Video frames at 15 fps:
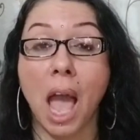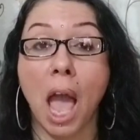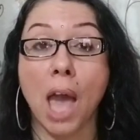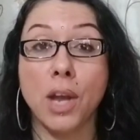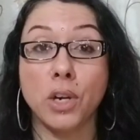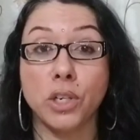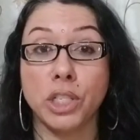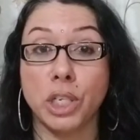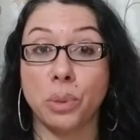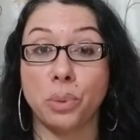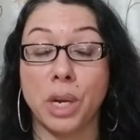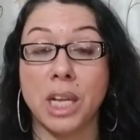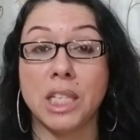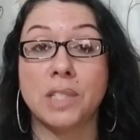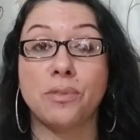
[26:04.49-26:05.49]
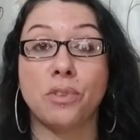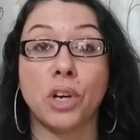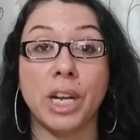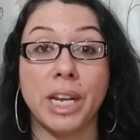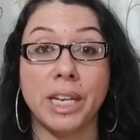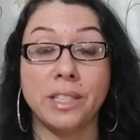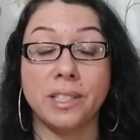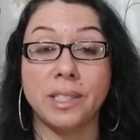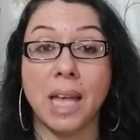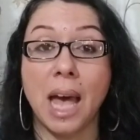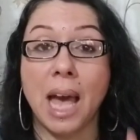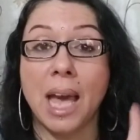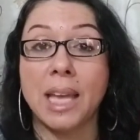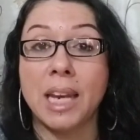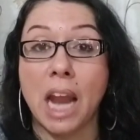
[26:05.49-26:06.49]
energy reads for each
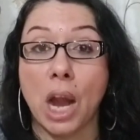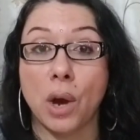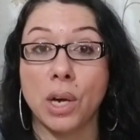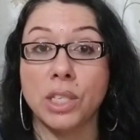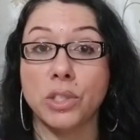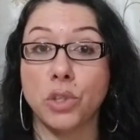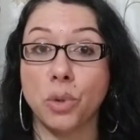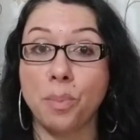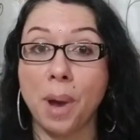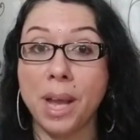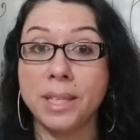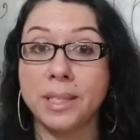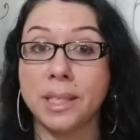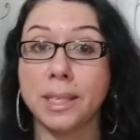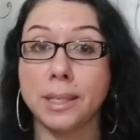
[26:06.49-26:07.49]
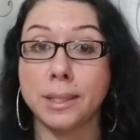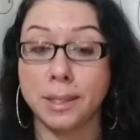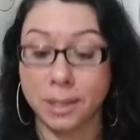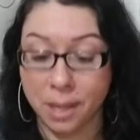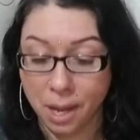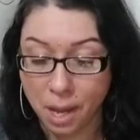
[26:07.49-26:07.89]
sign, Aries through Pisces,